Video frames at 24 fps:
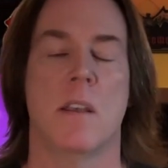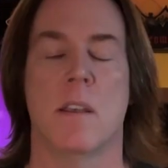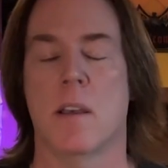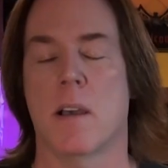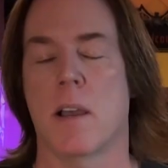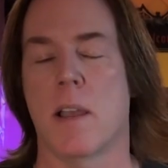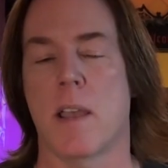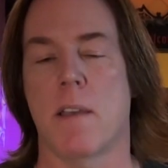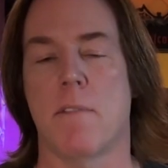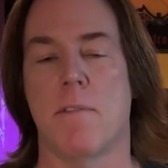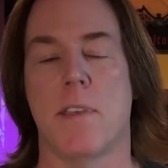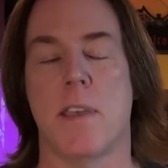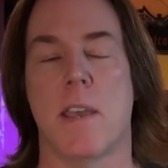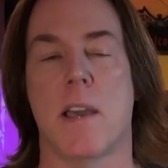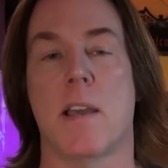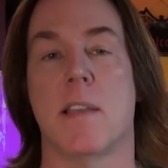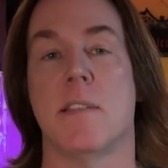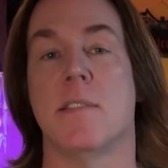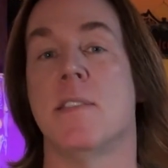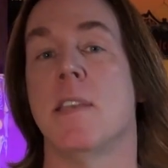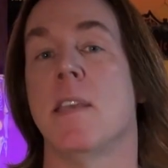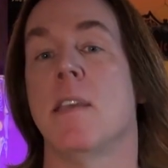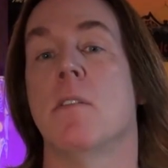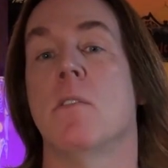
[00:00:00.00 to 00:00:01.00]
I have the
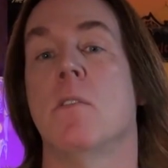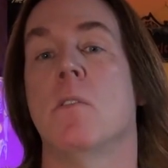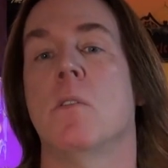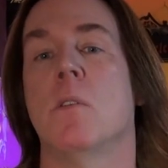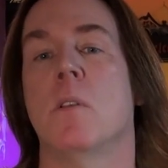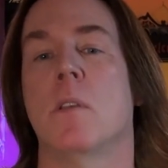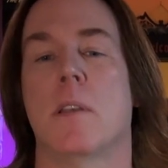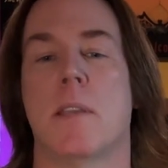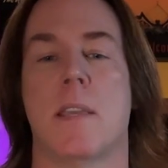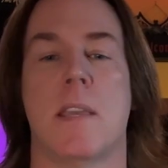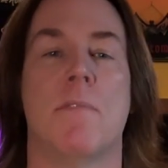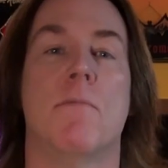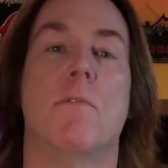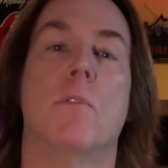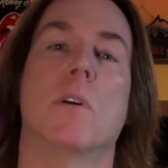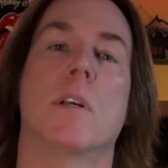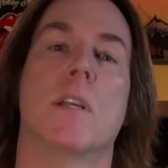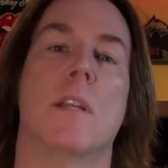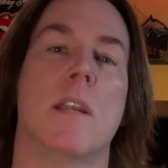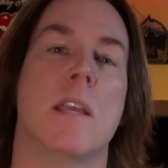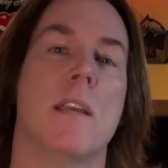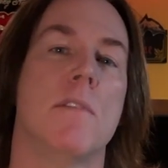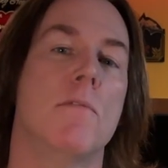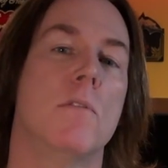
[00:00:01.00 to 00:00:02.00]
Ideal Evel
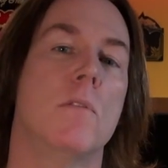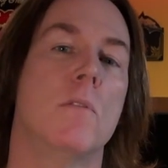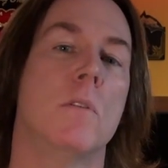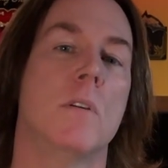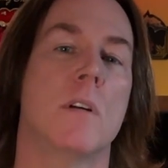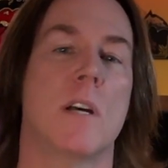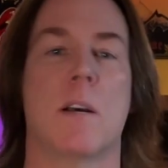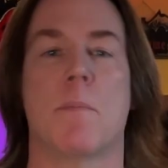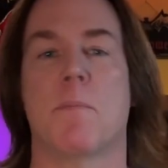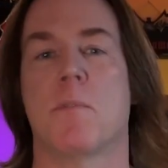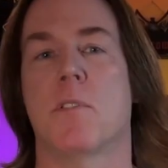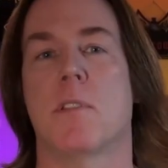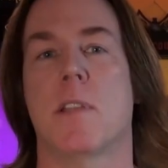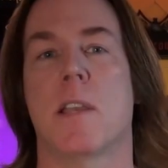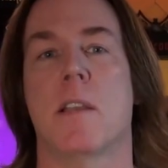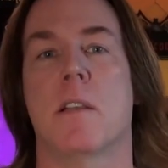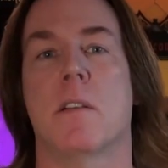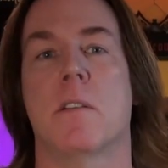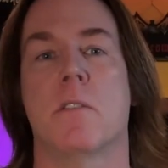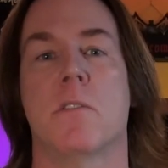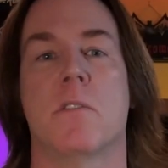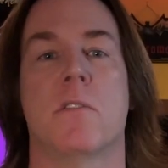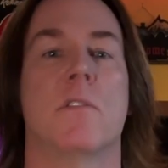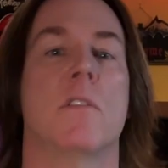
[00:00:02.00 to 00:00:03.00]
Knievel
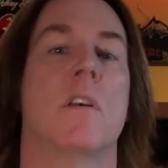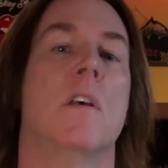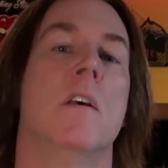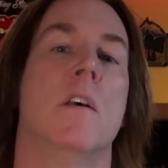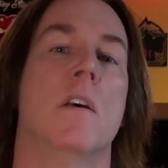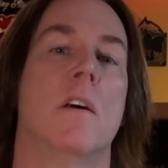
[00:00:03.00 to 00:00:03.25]
upstairs.